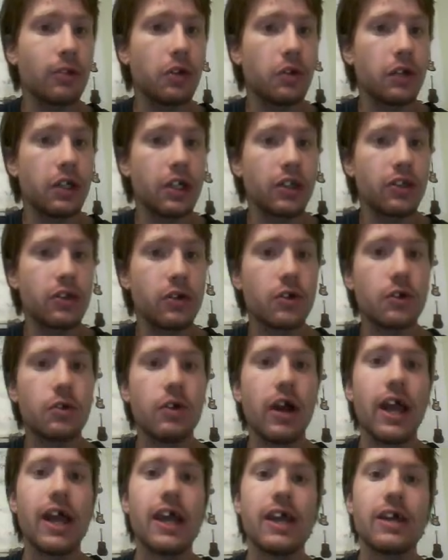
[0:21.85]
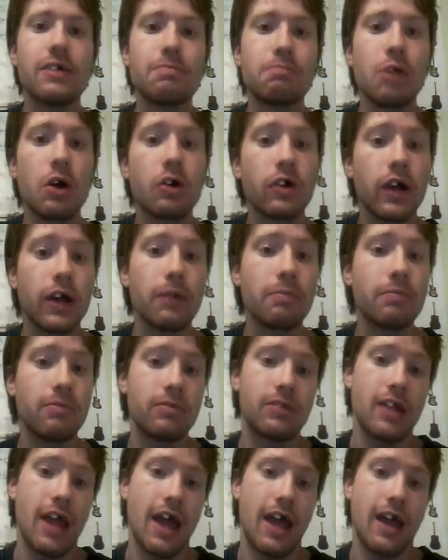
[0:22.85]
I'm doing it through a
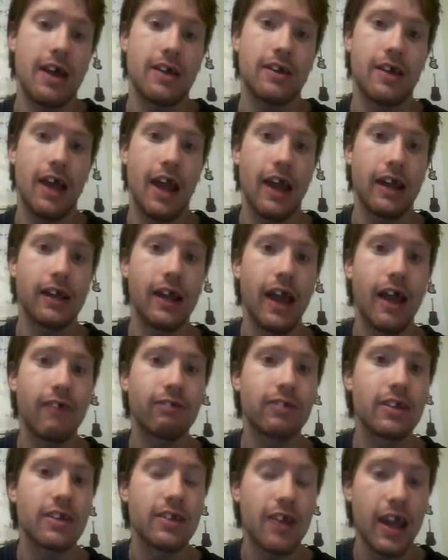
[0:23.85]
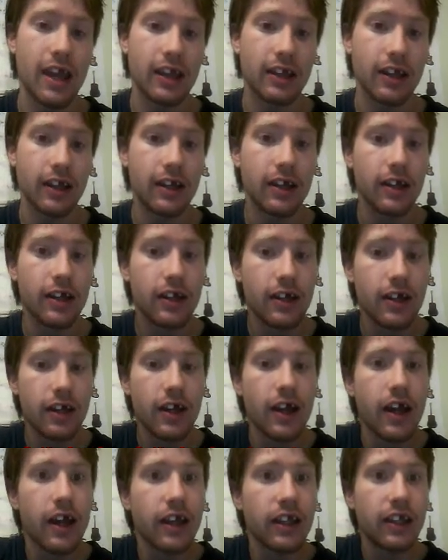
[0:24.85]
program that I have to thank
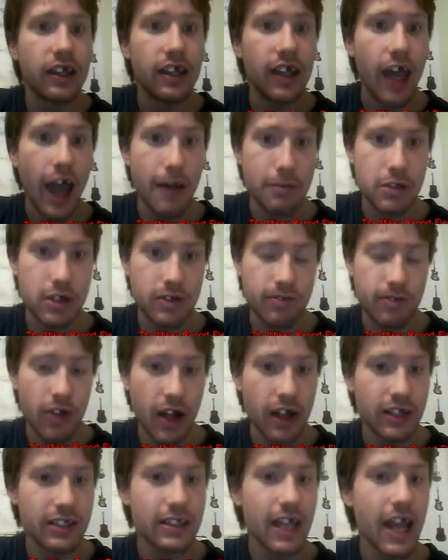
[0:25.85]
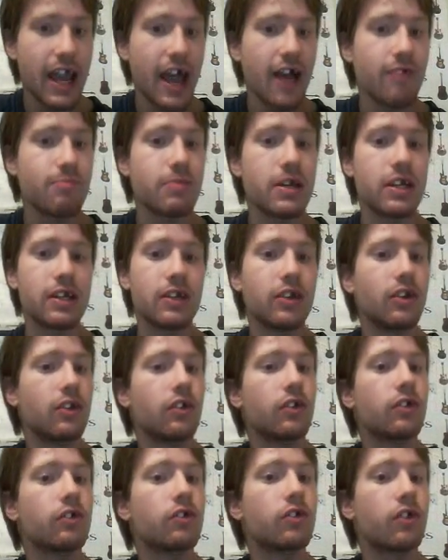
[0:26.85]
Capture Flux. They have
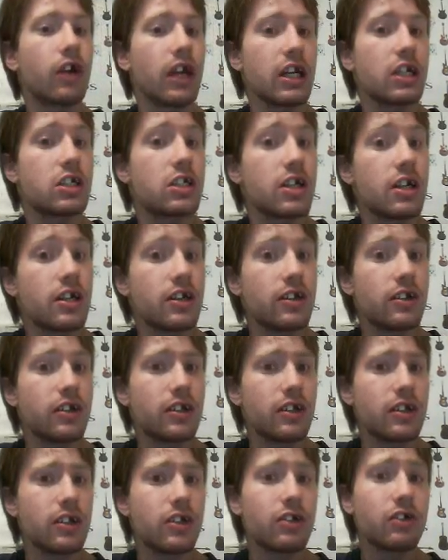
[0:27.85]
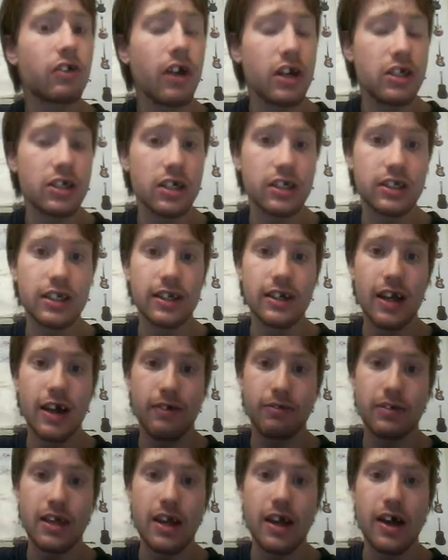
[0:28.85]
been gracious
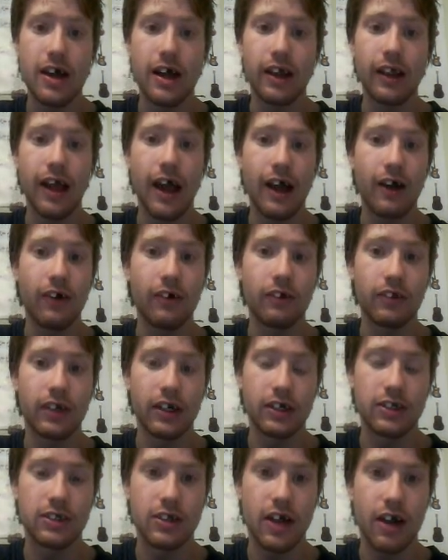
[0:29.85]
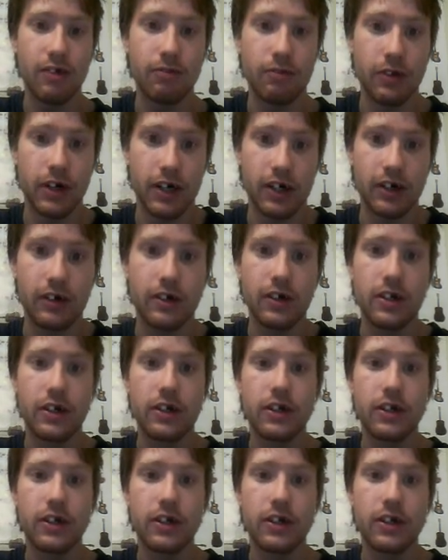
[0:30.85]
enough to allow their software